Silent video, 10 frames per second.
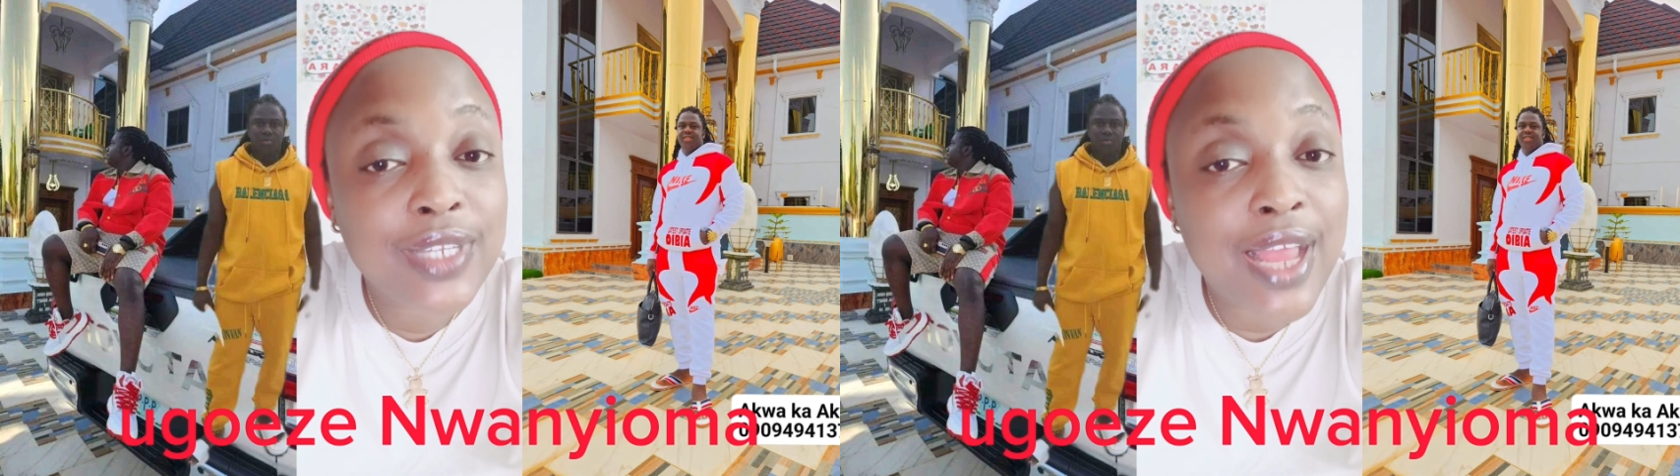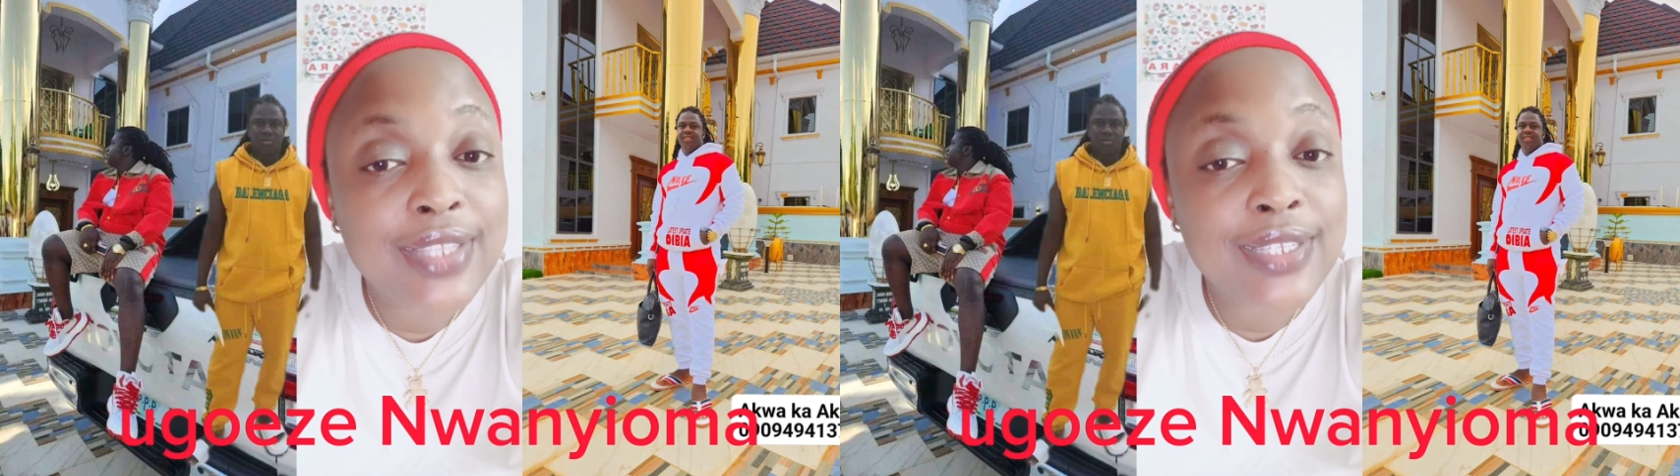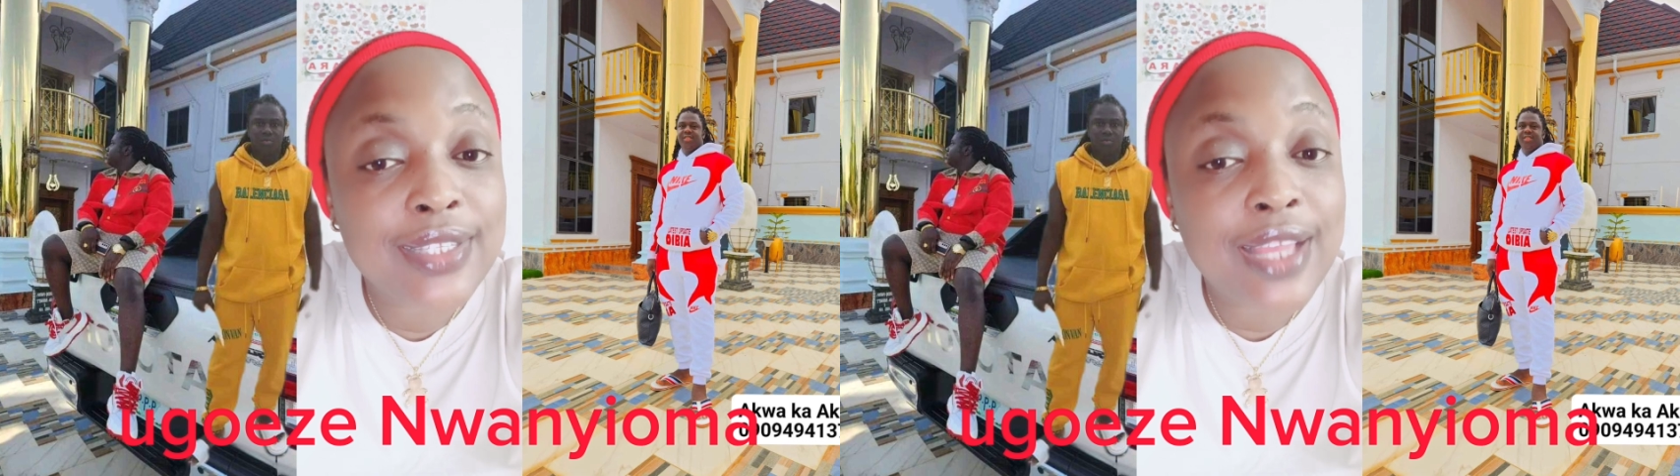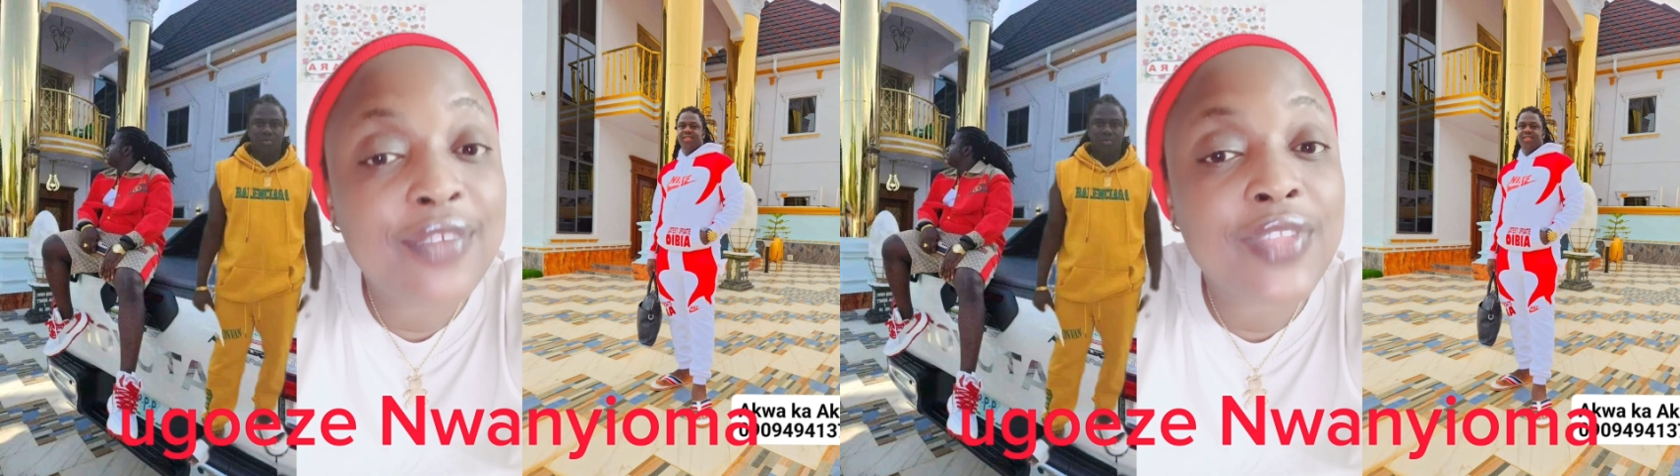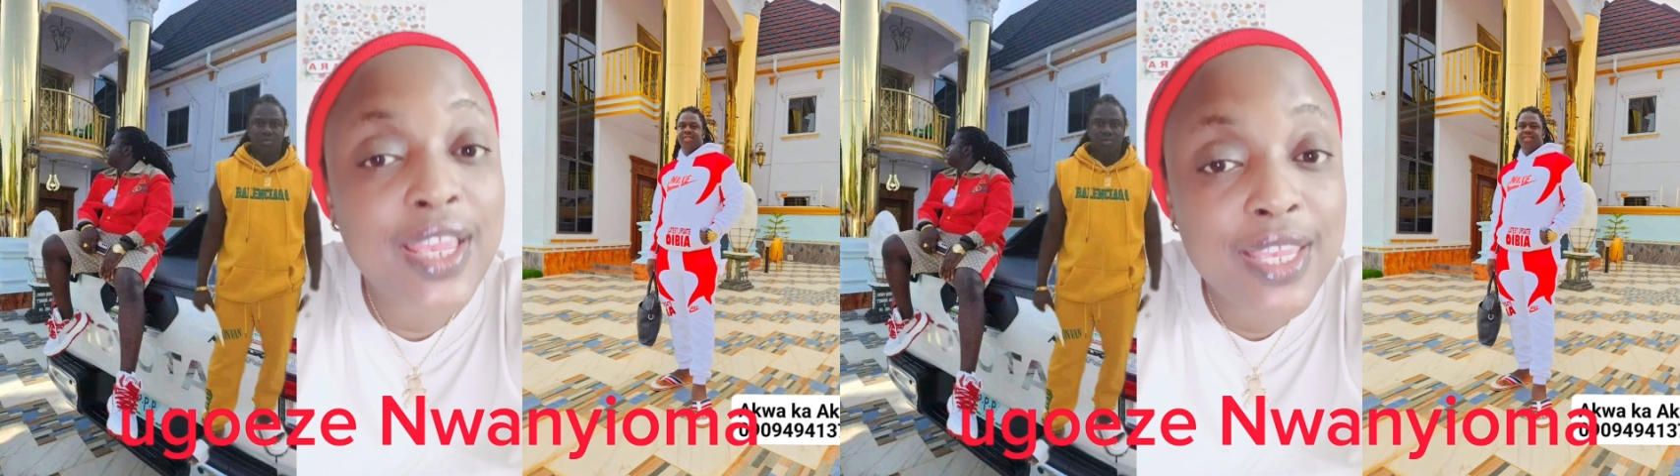as in
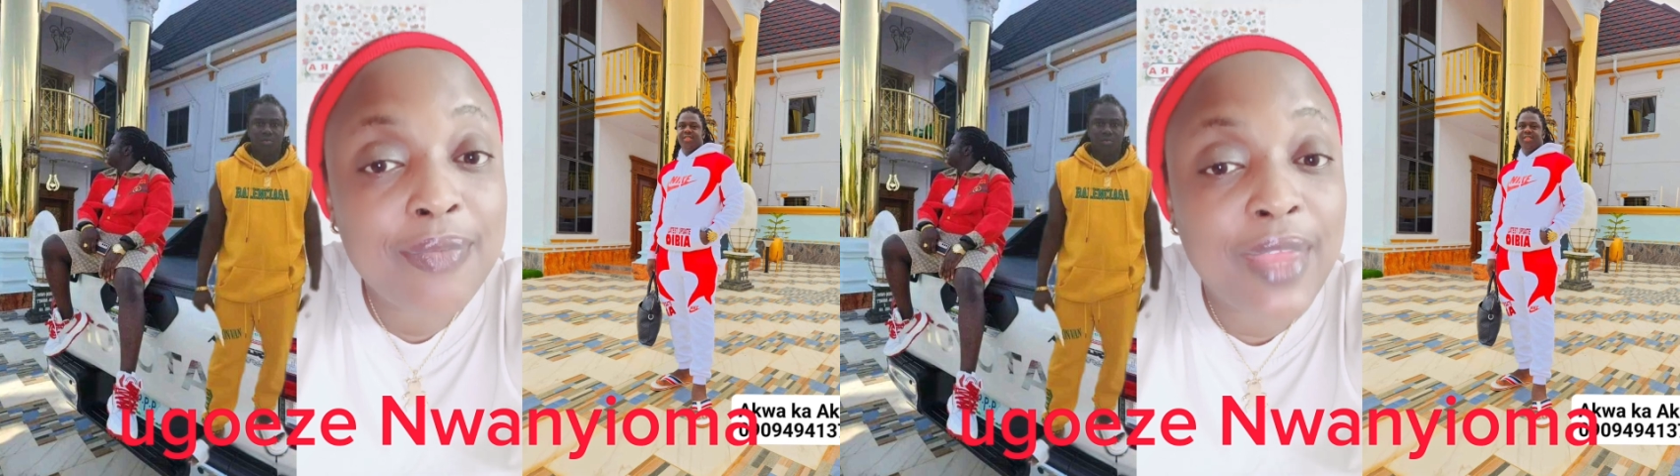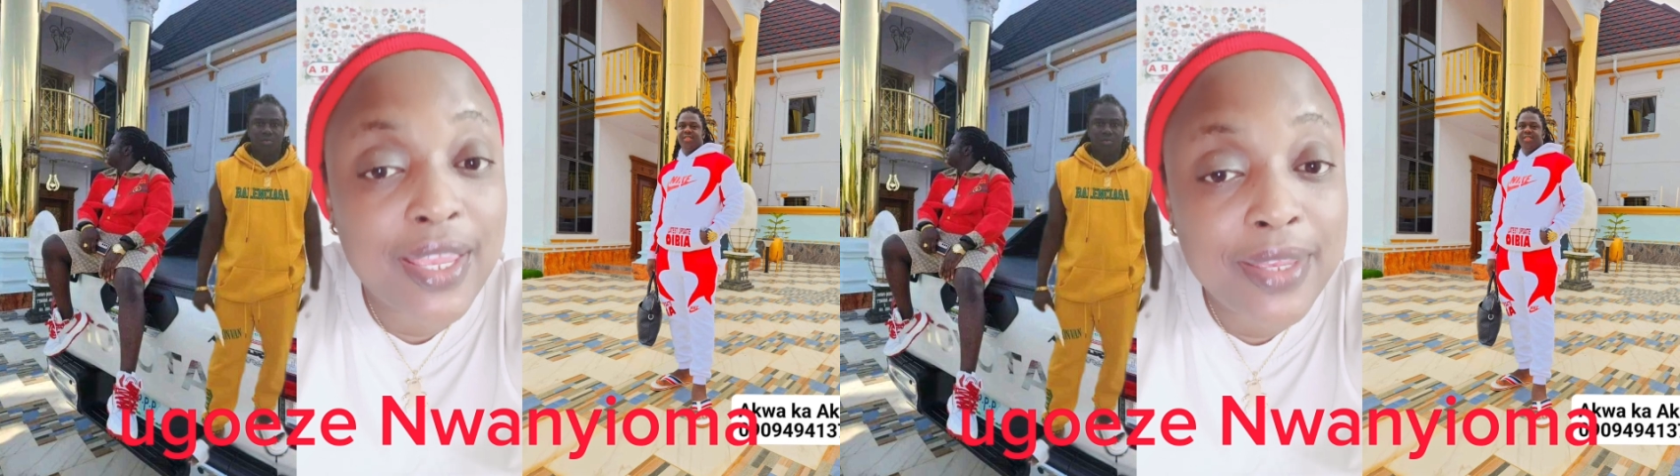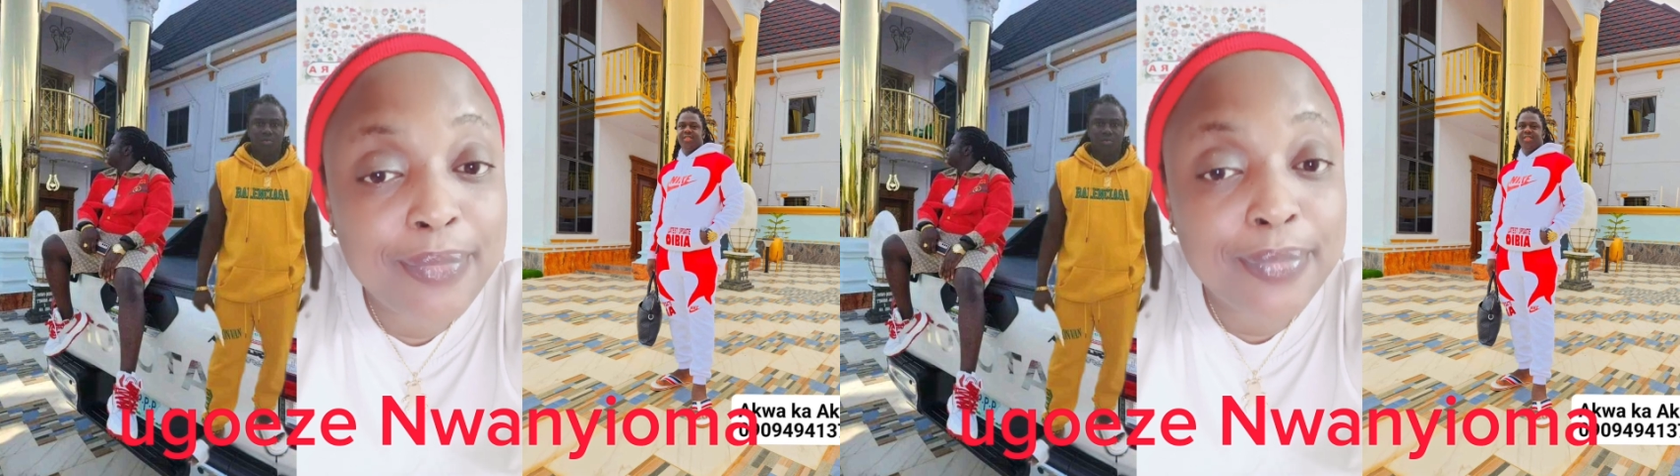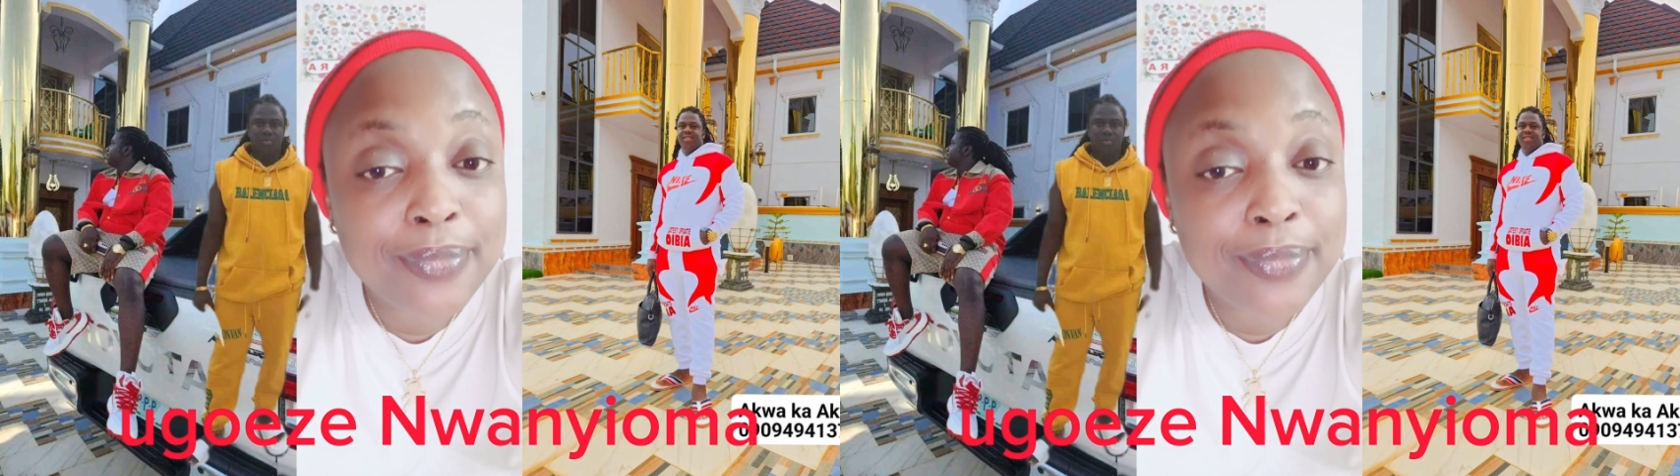after him, na him.